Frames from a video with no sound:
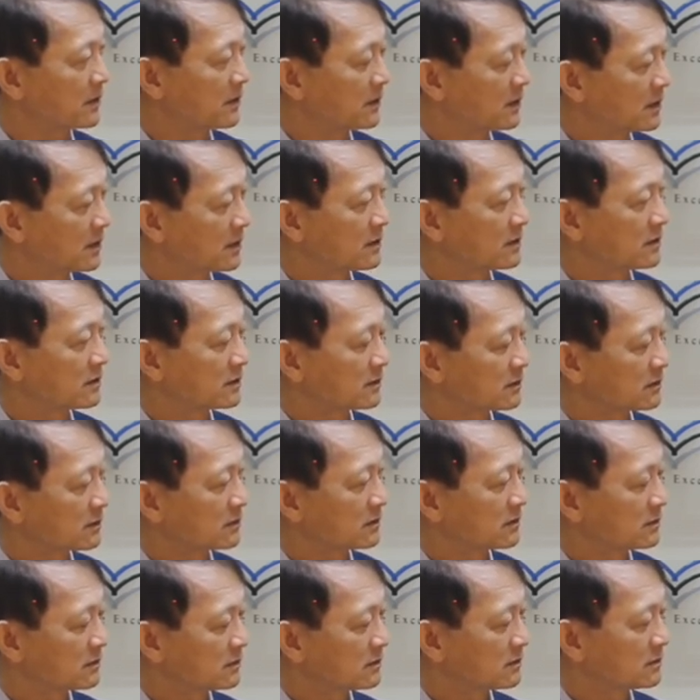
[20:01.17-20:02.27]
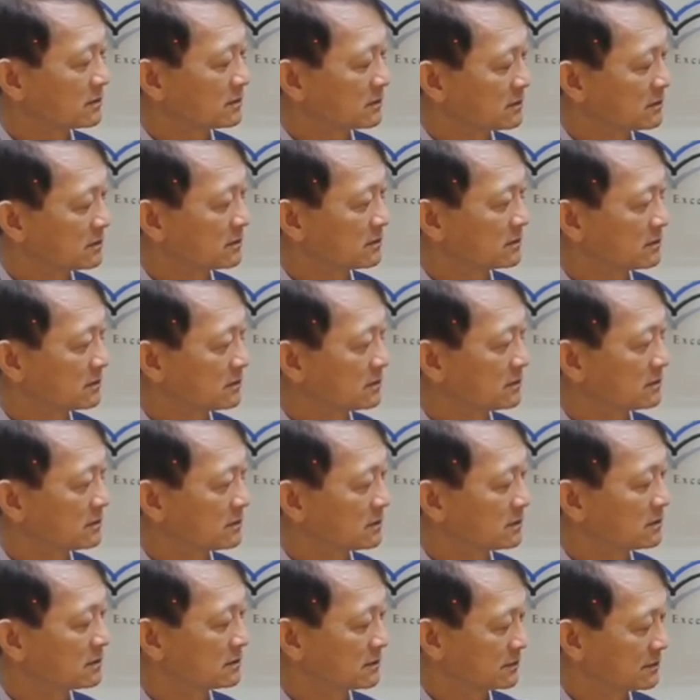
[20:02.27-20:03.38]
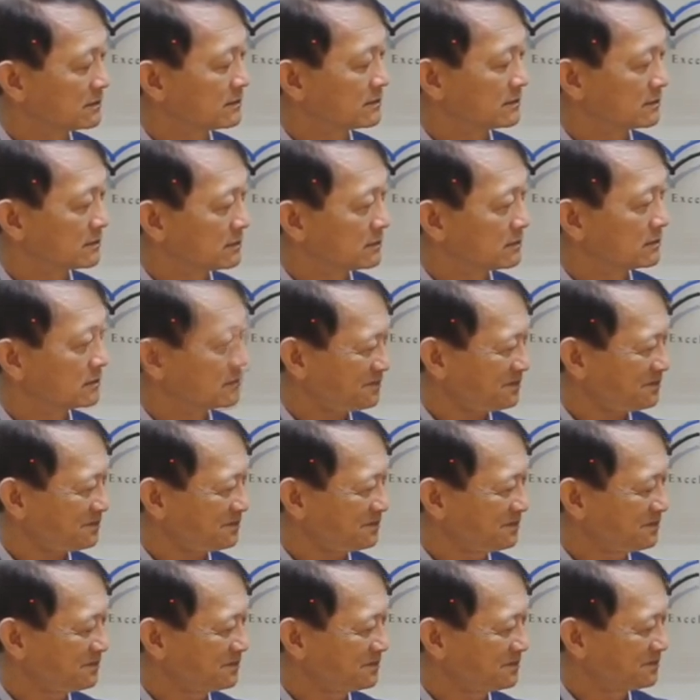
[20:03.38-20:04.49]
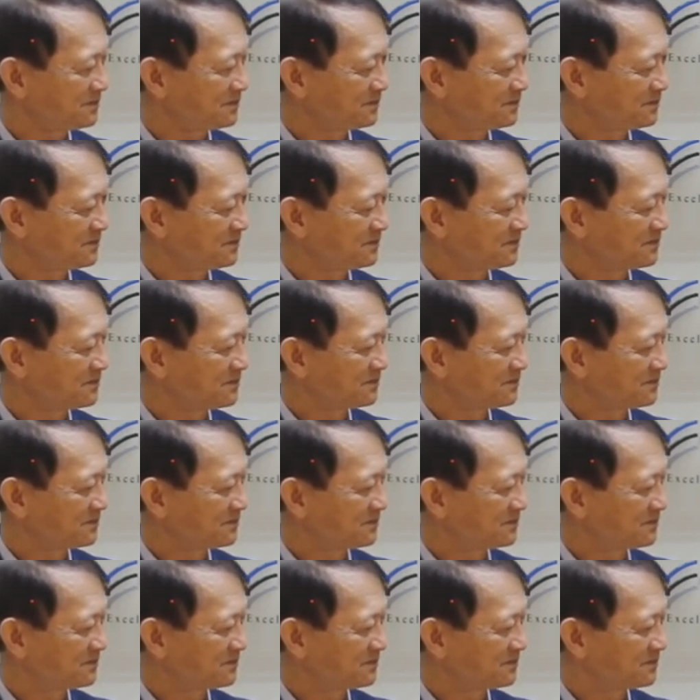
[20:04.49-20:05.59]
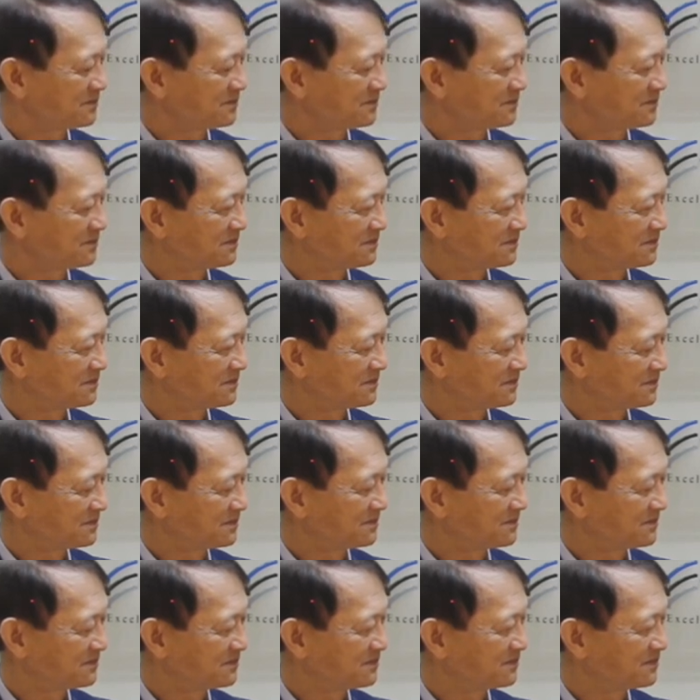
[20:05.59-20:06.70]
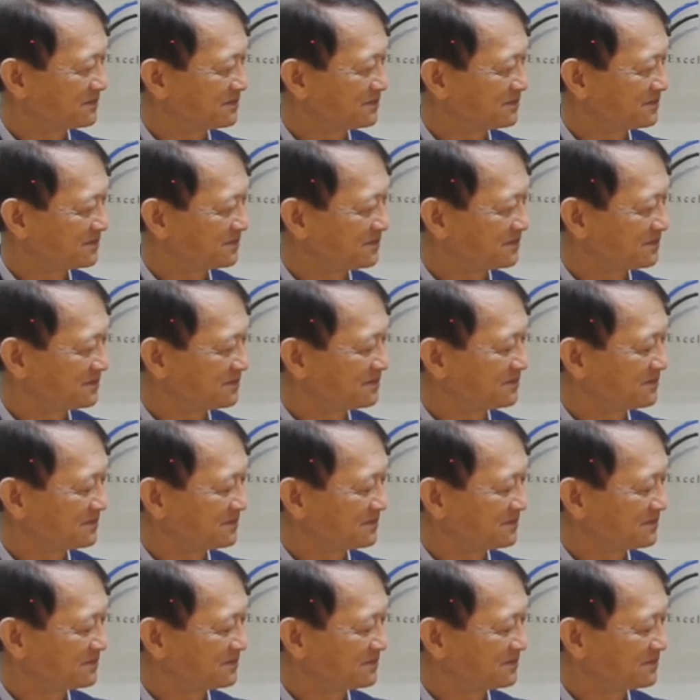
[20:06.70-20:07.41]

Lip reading: The person shown says nothing.